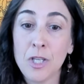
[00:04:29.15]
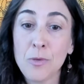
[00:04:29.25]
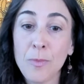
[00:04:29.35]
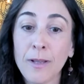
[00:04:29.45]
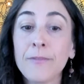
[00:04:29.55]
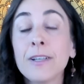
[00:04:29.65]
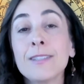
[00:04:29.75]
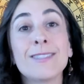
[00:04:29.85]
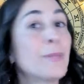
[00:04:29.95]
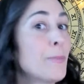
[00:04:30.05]
You might find
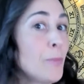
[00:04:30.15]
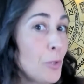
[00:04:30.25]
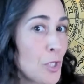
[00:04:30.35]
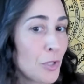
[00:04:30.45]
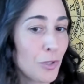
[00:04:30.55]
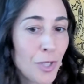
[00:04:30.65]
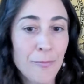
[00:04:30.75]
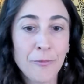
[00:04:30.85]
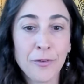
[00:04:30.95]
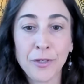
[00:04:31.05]
some emotional
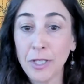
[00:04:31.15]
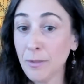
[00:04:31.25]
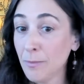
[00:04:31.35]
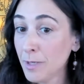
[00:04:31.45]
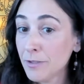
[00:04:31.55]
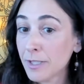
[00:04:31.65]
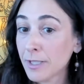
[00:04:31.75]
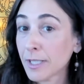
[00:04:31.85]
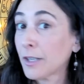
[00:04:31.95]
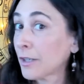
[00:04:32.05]
comfort in
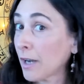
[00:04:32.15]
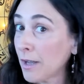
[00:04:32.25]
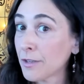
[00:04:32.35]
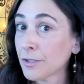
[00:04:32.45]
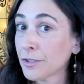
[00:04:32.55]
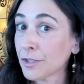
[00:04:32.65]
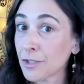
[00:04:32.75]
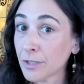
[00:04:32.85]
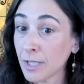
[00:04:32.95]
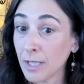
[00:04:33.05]
music or other
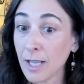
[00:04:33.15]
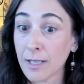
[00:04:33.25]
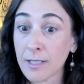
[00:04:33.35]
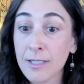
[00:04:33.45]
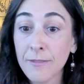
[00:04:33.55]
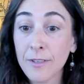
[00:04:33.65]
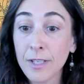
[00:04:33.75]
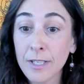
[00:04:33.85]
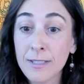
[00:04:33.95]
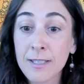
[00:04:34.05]
nurturing
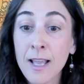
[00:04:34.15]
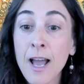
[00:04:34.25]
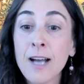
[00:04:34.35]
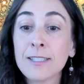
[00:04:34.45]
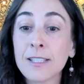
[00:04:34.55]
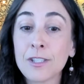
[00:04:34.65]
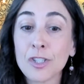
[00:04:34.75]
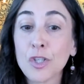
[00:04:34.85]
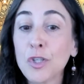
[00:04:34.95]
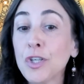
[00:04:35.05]
activities, such as
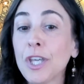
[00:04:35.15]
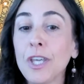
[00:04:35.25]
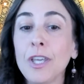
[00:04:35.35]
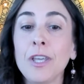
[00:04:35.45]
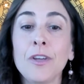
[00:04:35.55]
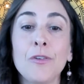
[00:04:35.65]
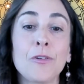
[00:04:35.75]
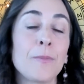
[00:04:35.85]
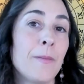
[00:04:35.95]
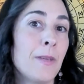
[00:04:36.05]
cooking, or
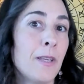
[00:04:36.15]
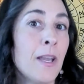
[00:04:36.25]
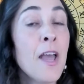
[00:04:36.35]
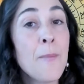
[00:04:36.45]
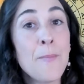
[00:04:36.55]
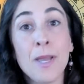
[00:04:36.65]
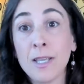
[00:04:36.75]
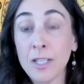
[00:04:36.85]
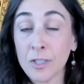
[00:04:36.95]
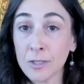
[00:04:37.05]
maybe
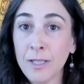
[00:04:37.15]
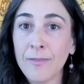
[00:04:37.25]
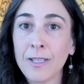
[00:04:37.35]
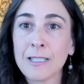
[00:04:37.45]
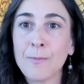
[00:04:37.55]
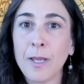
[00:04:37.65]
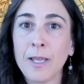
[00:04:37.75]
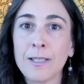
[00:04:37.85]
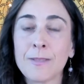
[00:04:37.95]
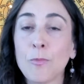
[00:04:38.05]
making your living
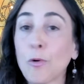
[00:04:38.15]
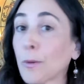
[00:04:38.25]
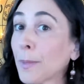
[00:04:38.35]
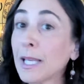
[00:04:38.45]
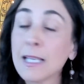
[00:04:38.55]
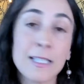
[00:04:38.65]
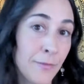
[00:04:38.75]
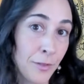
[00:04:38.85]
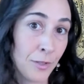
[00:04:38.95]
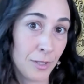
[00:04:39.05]
space more
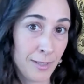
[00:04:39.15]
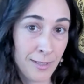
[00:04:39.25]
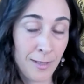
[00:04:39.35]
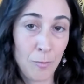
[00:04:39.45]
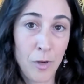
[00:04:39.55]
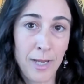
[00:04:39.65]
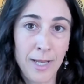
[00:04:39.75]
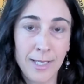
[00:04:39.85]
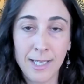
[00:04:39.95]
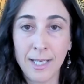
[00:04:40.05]
peaceful in some
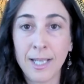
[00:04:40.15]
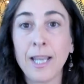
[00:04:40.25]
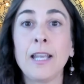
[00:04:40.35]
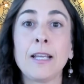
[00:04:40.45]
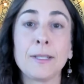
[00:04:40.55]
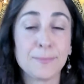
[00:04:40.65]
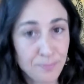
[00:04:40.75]
way, dedicating